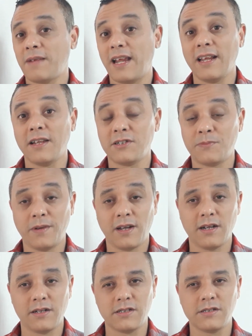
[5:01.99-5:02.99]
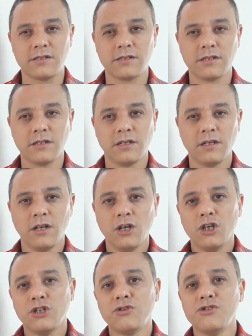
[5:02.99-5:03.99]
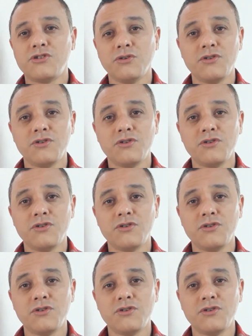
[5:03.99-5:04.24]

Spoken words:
English beginners. Those who